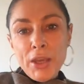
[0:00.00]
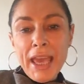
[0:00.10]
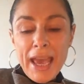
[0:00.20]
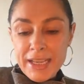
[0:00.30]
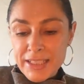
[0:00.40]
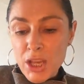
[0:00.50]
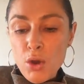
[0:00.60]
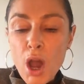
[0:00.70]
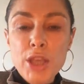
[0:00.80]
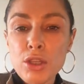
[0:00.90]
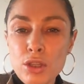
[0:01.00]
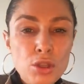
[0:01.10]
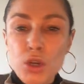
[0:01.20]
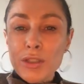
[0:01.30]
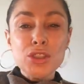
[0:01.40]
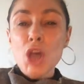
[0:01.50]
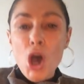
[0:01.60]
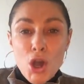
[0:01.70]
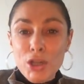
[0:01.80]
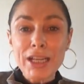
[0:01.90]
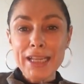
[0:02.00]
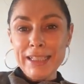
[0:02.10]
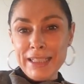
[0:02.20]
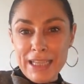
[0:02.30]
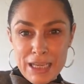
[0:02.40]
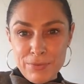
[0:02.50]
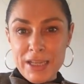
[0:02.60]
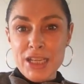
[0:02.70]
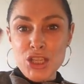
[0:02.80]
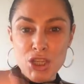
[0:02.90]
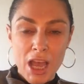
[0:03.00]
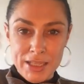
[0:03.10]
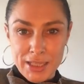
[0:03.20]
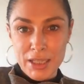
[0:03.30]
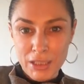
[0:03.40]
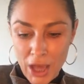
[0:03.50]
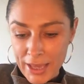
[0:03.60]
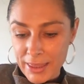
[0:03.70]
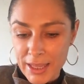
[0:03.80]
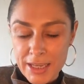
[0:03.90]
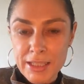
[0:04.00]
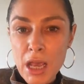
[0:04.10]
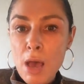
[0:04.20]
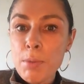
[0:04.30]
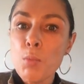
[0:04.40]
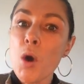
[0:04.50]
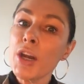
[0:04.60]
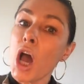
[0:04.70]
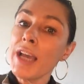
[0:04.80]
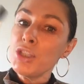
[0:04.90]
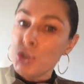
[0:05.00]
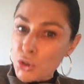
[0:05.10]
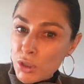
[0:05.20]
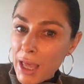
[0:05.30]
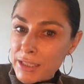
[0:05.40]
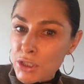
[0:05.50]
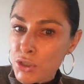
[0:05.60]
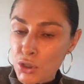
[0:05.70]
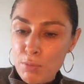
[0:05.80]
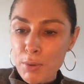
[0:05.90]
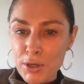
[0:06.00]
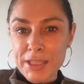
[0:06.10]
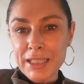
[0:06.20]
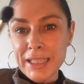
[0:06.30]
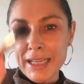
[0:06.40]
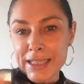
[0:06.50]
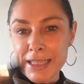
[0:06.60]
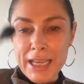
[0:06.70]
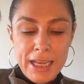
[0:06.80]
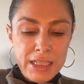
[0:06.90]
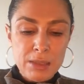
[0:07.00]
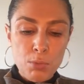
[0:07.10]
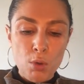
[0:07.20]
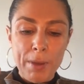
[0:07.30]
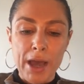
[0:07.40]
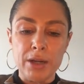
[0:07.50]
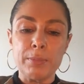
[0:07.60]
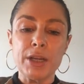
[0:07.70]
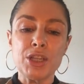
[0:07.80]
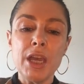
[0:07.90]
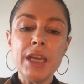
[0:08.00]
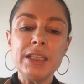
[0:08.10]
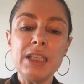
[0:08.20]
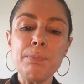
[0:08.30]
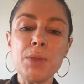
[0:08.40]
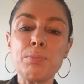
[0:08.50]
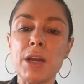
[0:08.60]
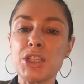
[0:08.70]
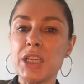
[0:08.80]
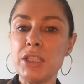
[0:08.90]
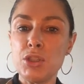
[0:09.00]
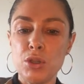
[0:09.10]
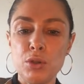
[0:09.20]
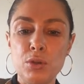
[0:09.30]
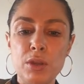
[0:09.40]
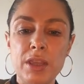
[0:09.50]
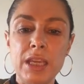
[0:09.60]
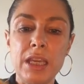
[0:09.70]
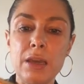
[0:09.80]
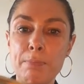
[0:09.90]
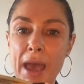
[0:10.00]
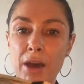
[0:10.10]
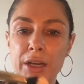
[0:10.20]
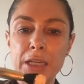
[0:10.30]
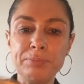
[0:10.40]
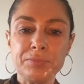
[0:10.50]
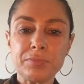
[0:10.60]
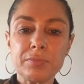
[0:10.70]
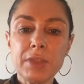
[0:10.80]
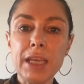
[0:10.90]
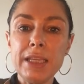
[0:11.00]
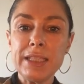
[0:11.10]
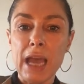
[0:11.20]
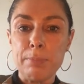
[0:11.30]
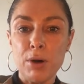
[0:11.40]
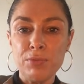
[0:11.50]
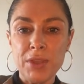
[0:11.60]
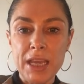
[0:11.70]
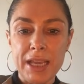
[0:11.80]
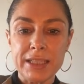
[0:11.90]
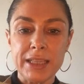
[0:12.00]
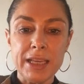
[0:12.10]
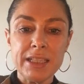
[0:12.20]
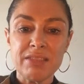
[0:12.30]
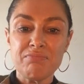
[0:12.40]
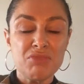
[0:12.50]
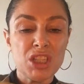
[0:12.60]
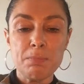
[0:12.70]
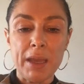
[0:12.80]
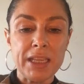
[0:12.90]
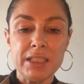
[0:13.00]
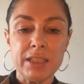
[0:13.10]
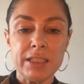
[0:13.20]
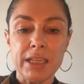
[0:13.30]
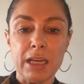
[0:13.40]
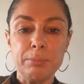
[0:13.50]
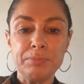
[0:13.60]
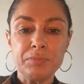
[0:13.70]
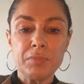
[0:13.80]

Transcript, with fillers: Okay, so you could totally leave it just like this. But what I do like to do personally is take a small powder brush, dip the brush into the powder, tap off the excess, just back into the tub.